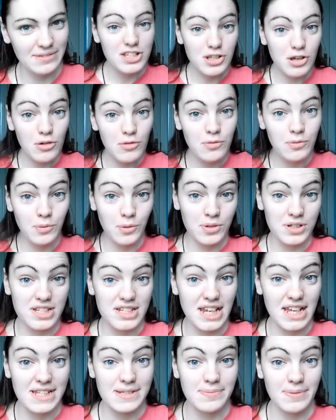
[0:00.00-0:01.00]
So for
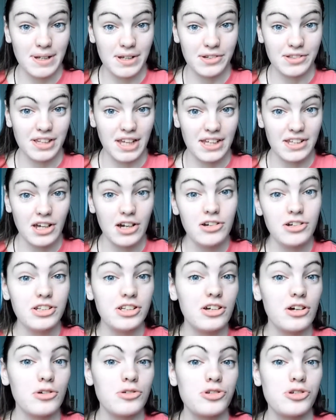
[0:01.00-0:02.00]
today's video then, I'm going
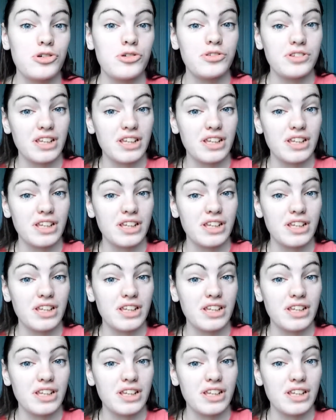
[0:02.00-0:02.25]
to go through